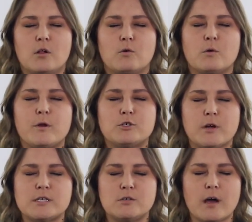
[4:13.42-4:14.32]
Lord, we
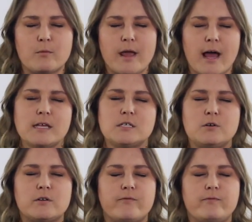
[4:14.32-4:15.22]
trust you, God. We ask
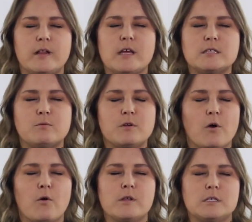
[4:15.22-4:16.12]
you to fill us with your
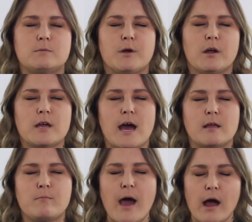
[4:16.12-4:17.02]
Holy Spirit, God.
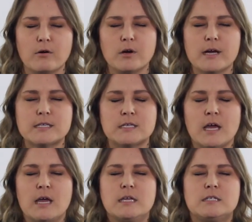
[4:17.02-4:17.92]
Empower us
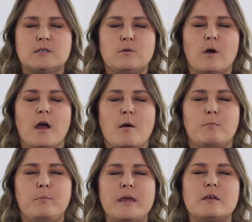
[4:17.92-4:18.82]
to
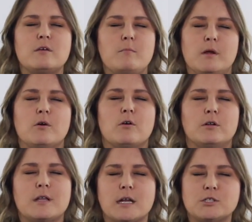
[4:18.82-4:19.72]
be the
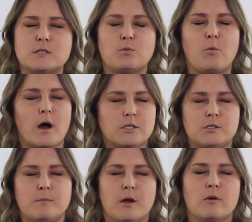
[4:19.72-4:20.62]
miracle, not just
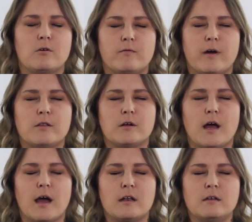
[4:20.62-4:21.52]
watch a miracle, Father
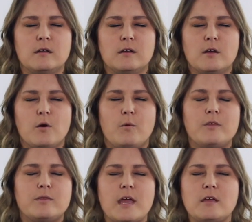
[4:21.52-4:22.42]
God.
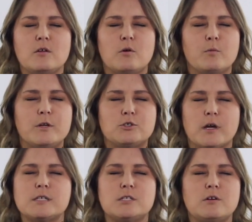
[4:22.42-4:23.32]
We thank you, Lord. We
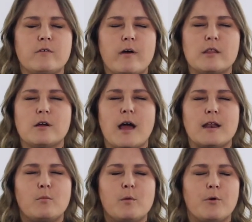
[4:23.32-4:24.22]
trust you, Father
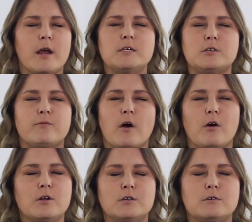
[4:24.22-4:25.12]
God, and we praise you for
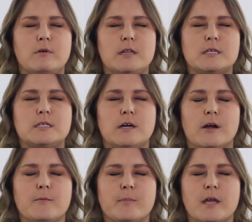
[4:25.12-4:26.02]
all you're doing this
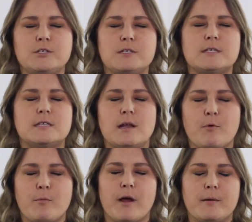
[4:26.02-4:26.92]
year. In Jesus' name
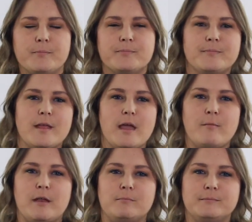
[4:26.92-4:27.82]
we pray.
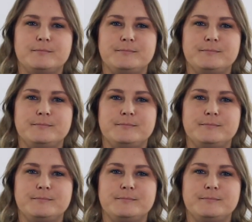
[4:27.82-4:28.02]
Amen.